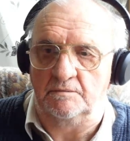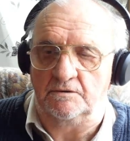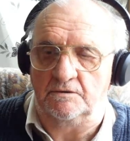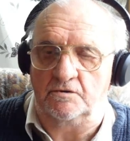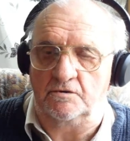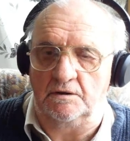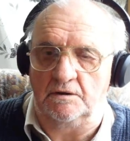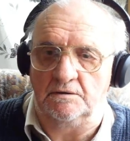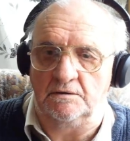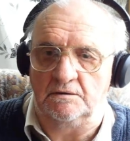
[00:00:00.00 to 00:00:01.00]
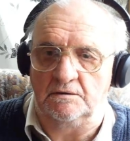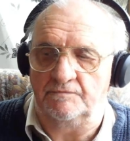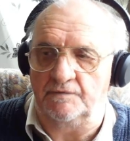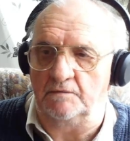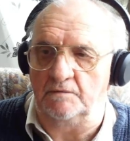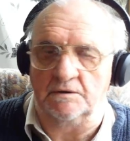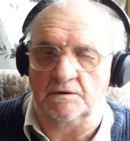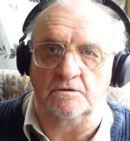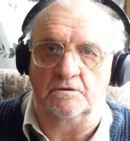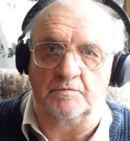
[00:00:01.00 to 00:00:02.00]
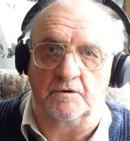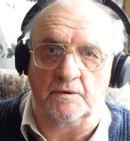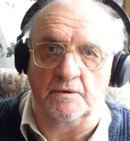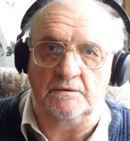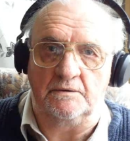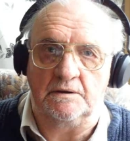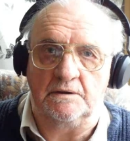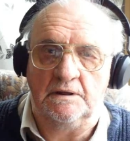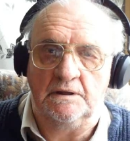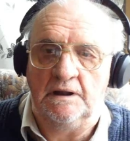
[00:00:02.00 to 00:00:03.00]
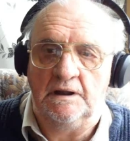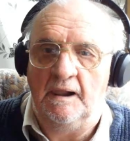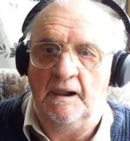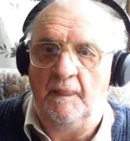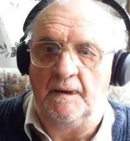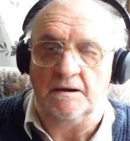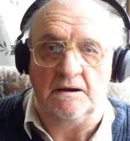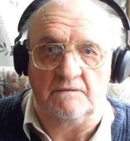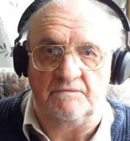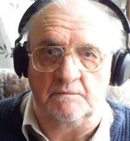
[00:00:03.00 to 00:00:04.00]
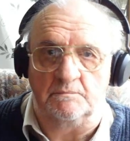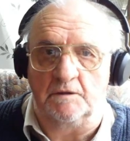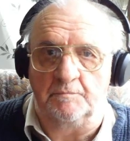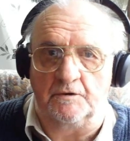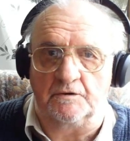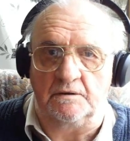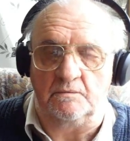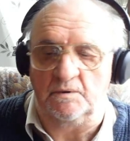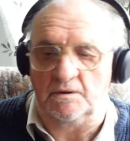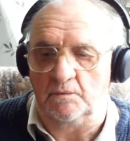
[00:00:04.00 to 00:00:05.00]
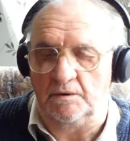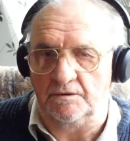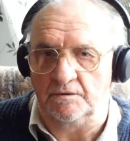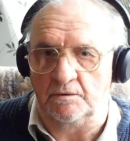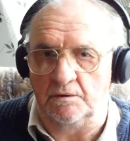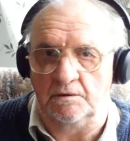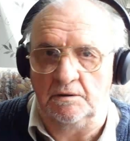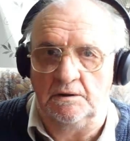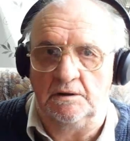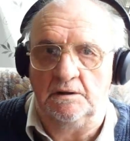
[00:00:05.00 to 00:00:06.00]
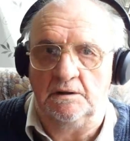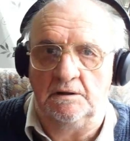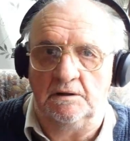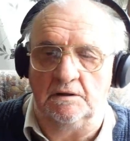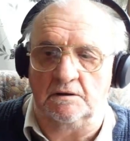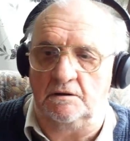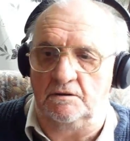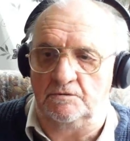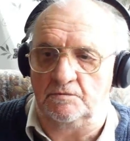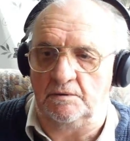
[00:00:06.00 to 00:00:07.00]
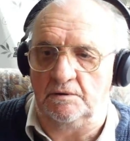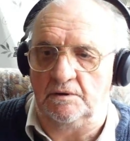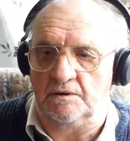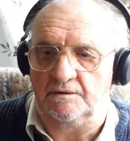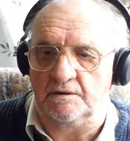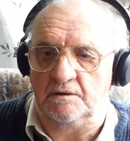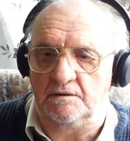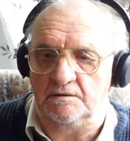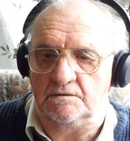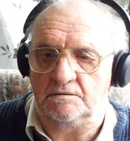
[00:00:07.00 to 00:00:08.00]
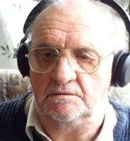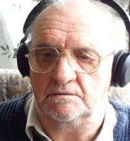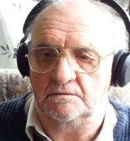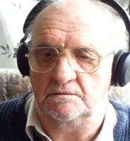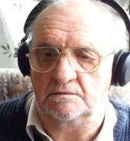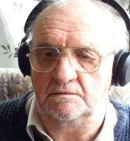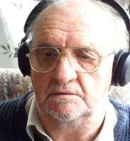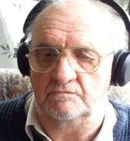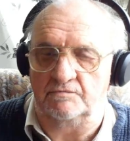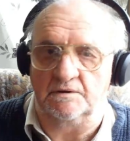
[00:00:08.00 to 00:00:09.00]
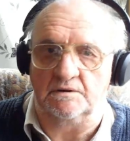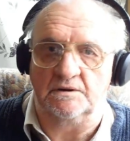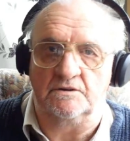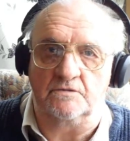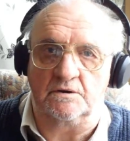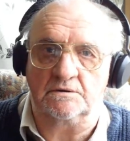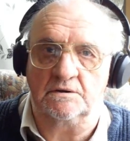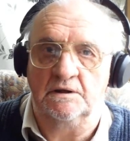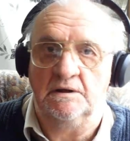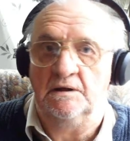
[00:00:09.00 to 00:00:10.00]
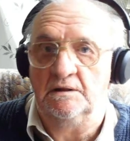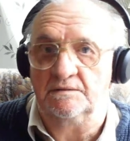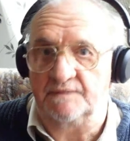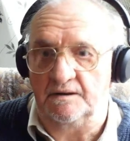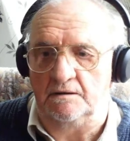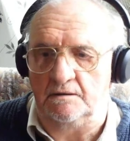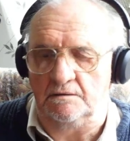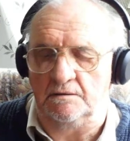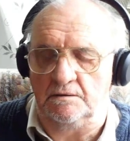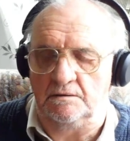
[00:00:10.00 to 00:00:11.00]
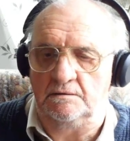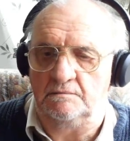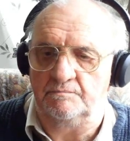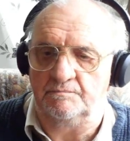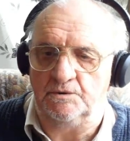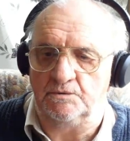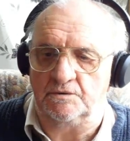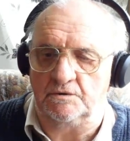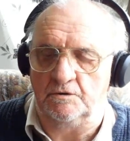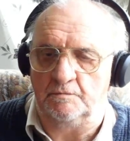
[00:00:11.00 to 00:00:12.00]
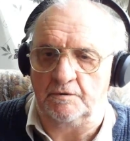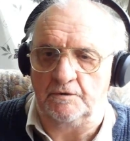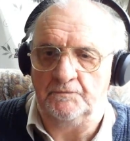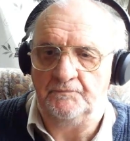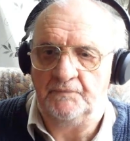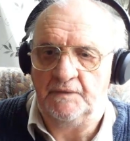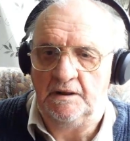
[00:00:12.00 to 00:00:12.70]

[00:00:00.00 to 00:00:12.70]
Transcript: going to try and find my GoPro out, and I'll have that in my pocket. And when I want to do a close one that I think is of real interest, then I'll use the GoPro.